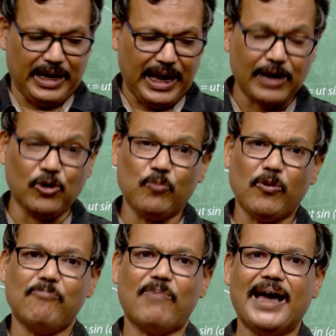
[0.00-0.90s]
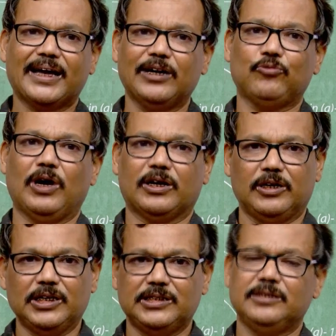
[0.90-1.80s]
a group of migrant
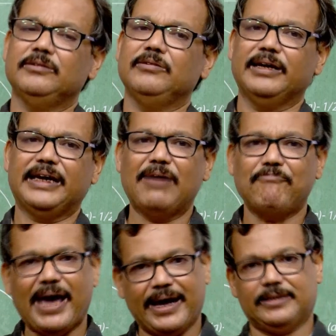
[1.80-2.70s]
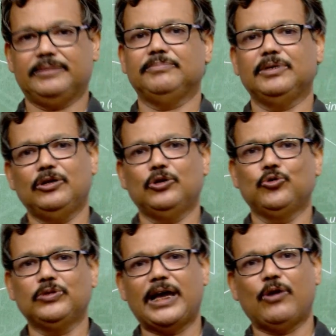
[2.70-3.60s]
workers came back
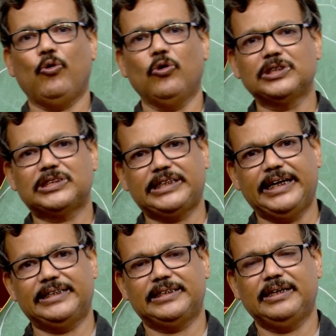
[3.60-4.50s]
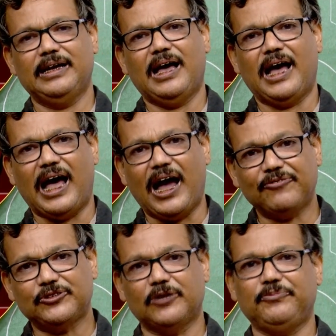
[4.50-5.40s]
to their own state
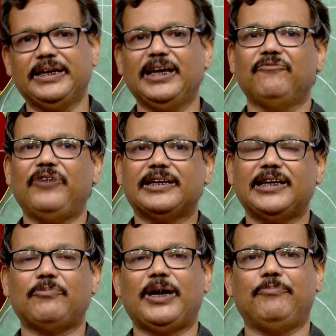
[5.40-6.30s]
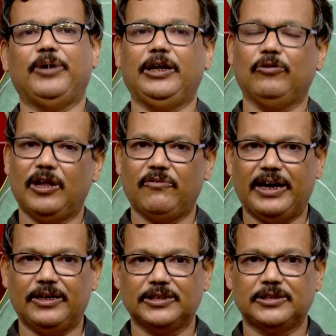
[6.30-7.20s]
after being infected by a particular
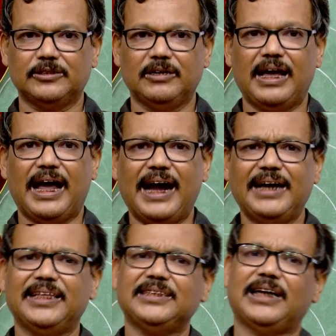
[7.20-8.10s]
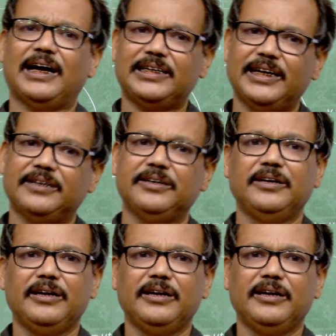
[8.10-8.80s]
virus and they started